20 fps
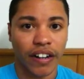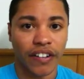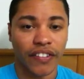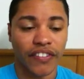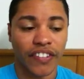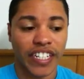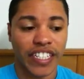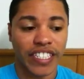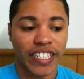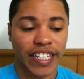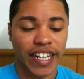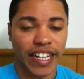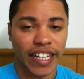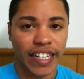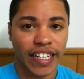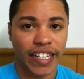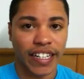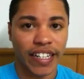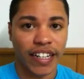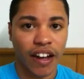
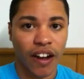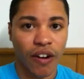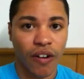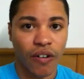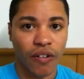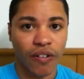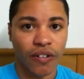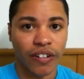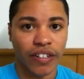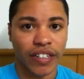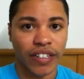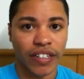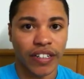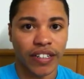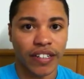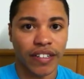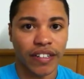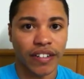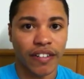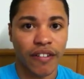originated
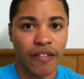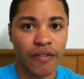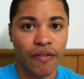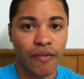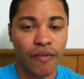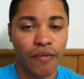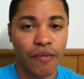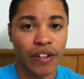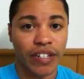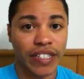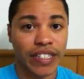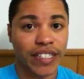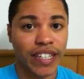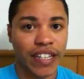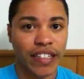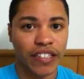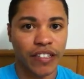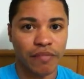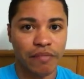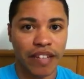or were
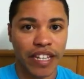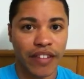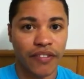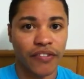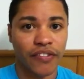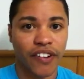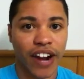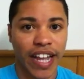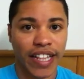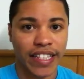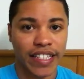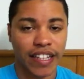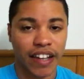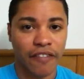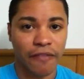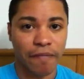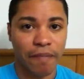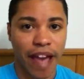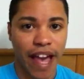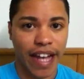said to be rites
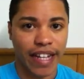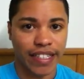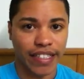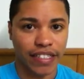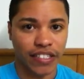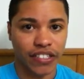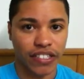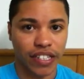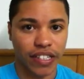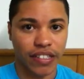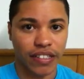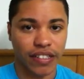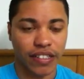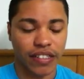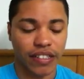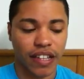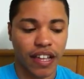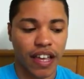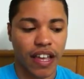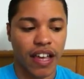of
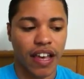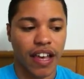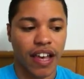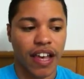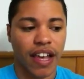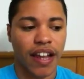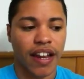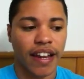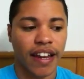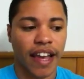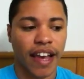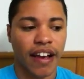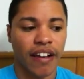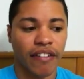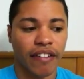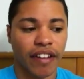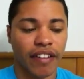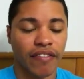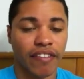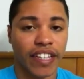passages. Now,
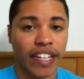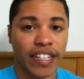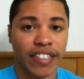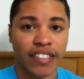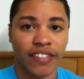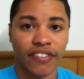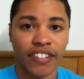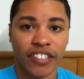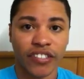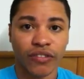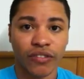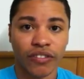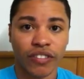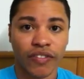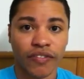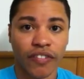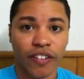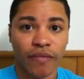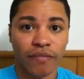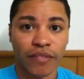if the individuals
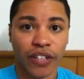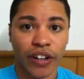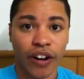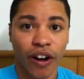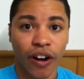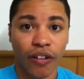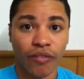from their